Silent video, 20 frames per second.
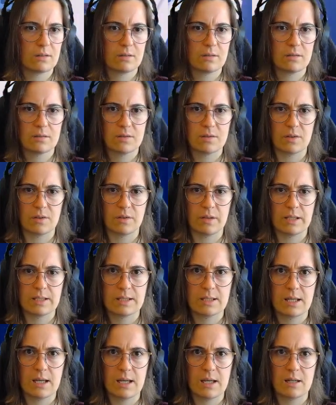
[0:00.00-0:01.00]
So let's
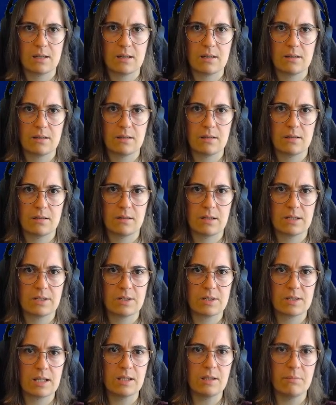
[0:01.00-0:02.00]
get, let's
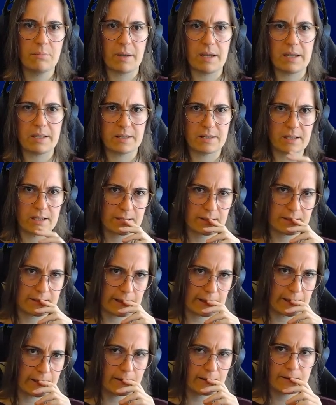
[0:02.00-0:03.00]
just get the basic
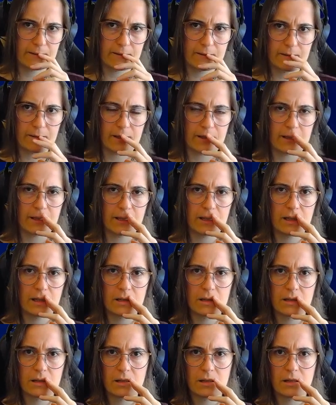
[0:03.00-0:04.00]
set, I think
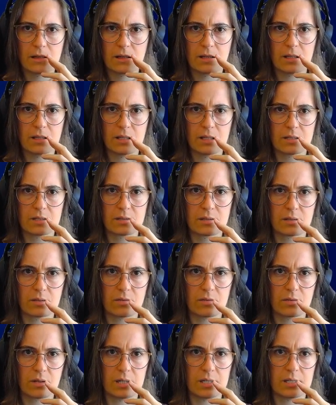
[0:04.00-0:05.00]
think that's a
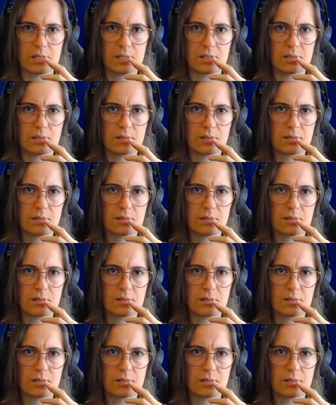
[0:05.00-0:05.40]
good idea.